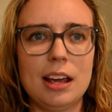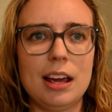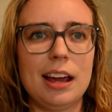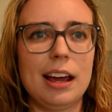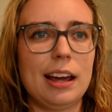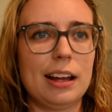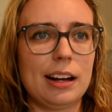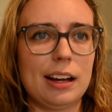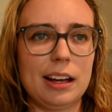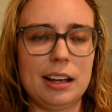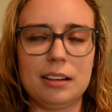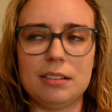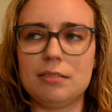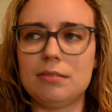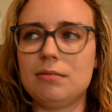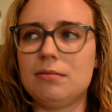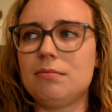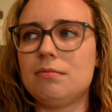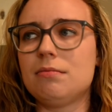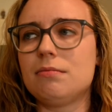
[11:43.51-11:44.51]
and I
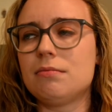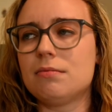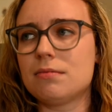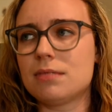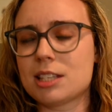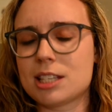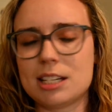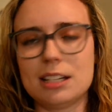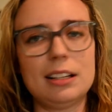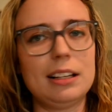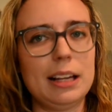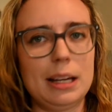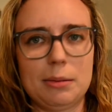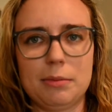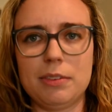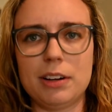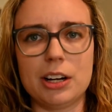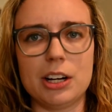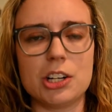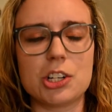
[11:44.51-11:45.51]
still am
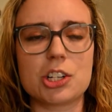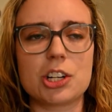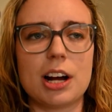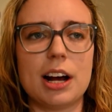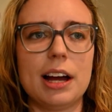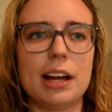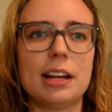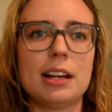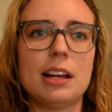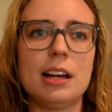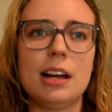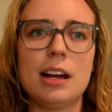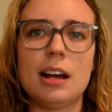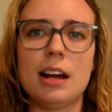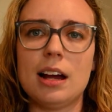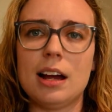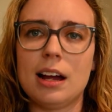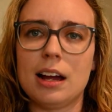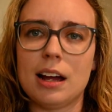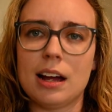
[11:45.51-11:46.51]
very shy.
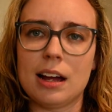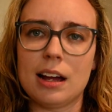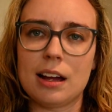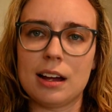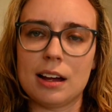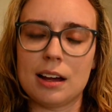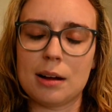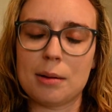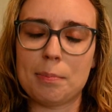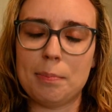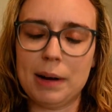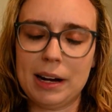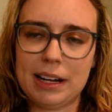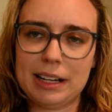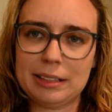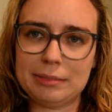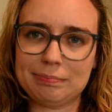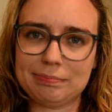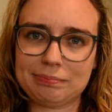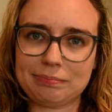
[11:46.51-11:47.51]

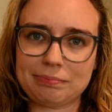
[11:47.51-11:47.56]
But